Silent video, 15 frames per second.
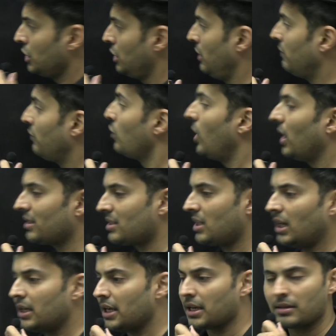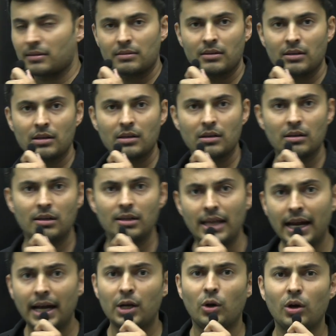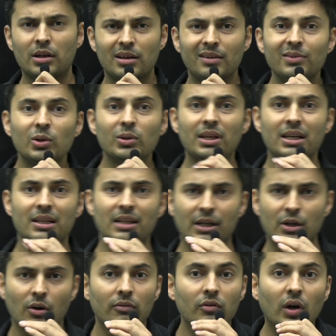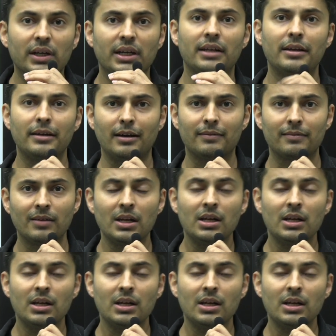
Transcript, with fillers: If you are starting late or if you think that you have not done enough,